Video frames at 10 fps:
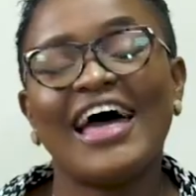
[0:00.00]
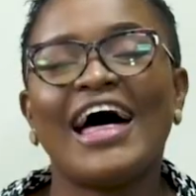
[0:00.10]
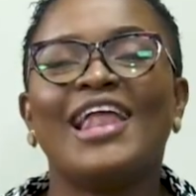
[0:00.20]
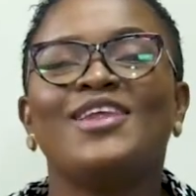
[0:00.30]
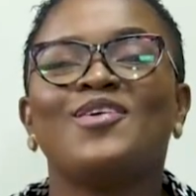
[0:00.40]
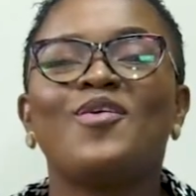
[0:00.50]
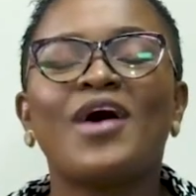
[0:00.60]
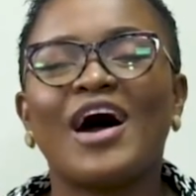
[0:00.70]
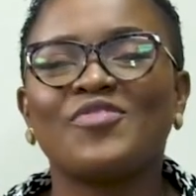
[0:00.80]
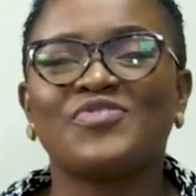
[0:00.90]
Hello
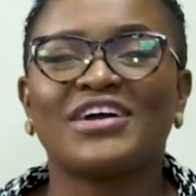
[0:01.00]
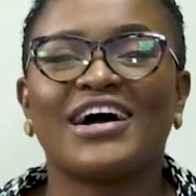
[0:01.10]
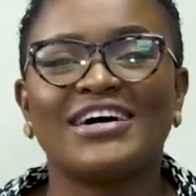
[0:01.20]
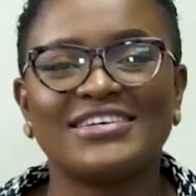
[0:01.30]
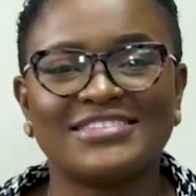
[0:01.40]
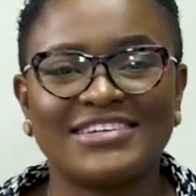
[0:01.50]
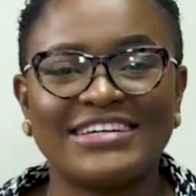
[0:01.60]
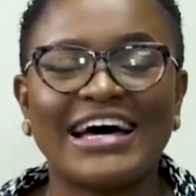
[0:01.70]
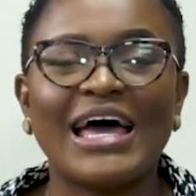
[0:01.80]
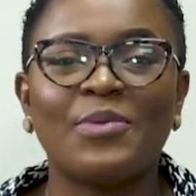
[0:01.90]
Africa is
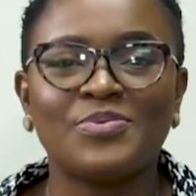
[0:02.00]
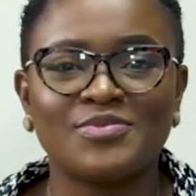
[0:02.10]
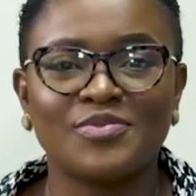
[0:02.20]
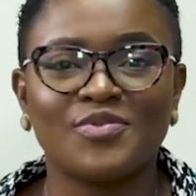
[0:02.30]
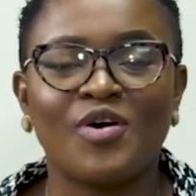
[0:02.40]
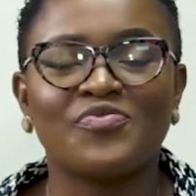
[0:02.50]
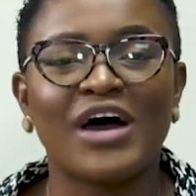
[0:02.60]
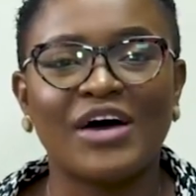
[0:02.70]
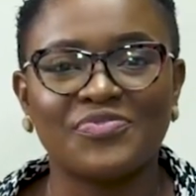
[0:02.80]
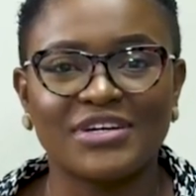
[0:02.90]
another episode of
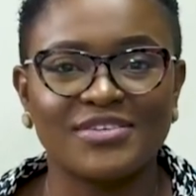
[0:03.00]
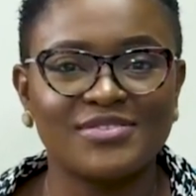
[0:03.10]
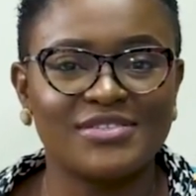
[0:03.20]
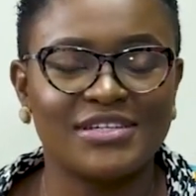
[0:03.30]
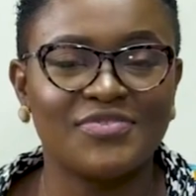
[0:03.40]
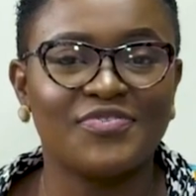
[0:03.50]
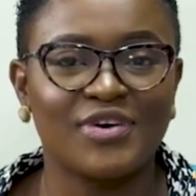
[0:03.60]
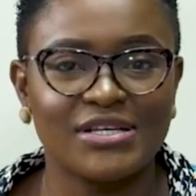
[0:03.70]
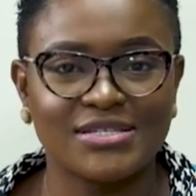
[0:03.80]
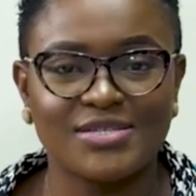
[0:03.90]
African Student
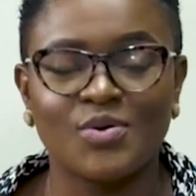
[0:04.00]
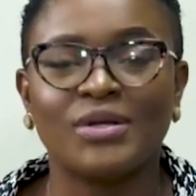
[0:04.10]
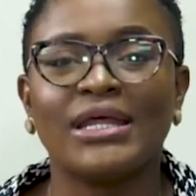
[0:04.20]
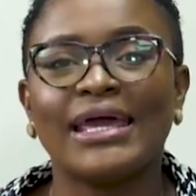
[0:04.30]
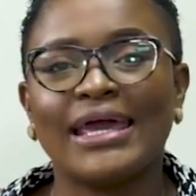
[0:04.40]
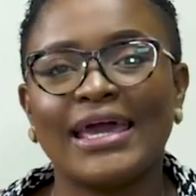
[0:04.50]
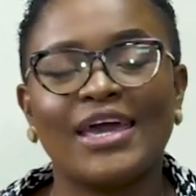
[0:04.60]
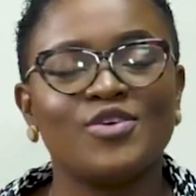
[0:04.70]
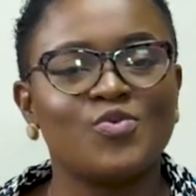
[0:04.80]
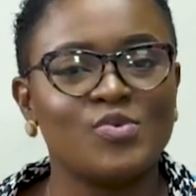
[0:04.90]
Voices on
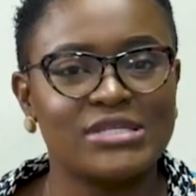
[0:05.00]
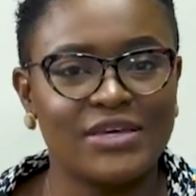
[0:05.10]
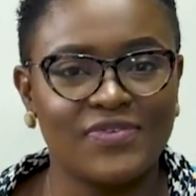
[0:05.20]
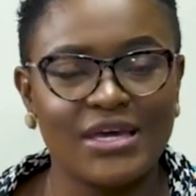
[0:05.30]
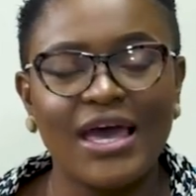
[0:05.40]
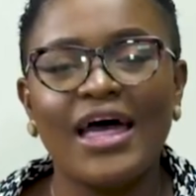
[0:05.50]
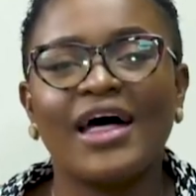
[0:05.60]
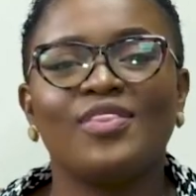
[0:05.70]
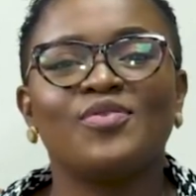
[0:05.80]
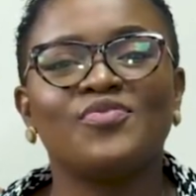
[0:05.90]
AAU TV.
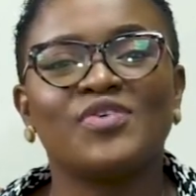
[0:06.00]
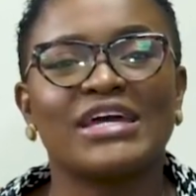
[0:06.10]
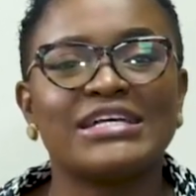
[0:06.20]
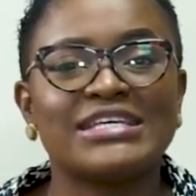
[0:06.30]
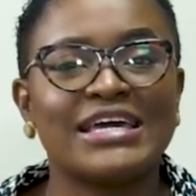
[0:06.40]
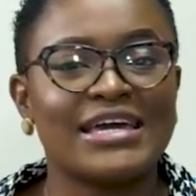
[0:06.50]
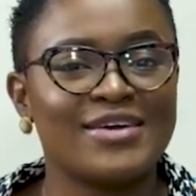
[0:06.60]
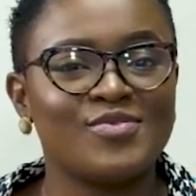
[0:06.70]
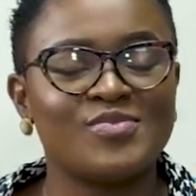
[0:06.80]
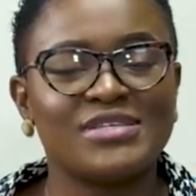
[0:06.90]
And don't forget,
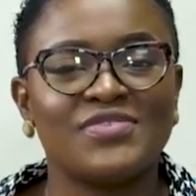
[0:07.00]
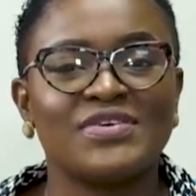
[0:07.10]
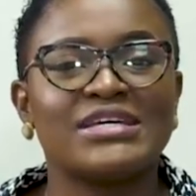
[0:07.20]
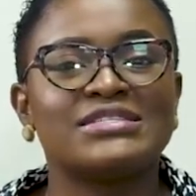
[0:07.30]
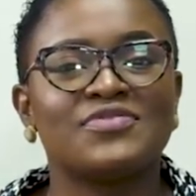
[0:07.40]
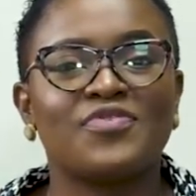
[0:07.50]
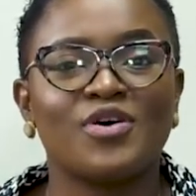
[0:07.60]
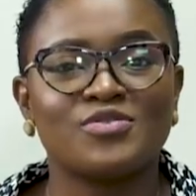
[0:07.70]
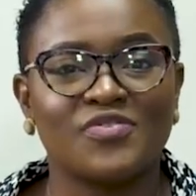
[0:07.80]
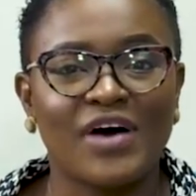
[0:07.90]
AAU TV is the
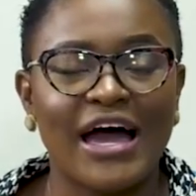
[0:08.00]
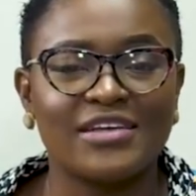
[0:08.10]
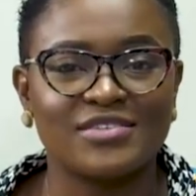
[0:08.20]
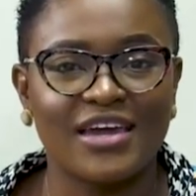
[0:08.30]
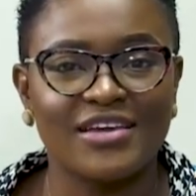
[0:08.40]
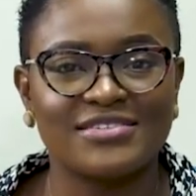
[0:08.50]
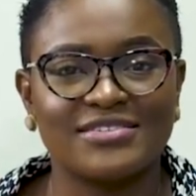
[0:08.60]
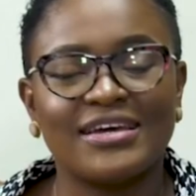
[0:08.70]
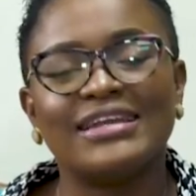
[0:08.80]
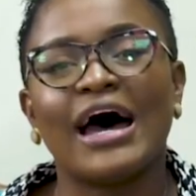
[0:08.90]
voice of higher
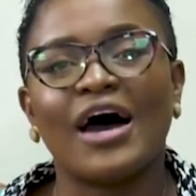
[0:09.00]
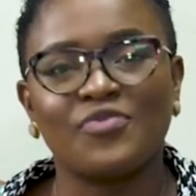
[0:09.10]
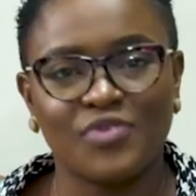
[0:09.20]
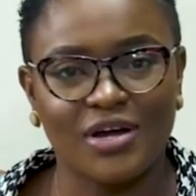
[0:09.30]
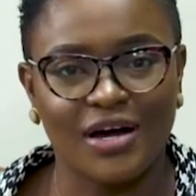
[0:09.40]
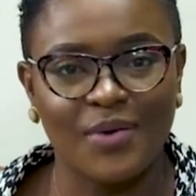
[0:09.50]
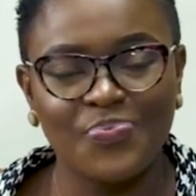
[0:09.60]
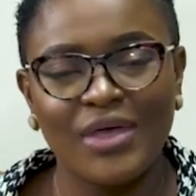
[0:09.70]
education in Africa.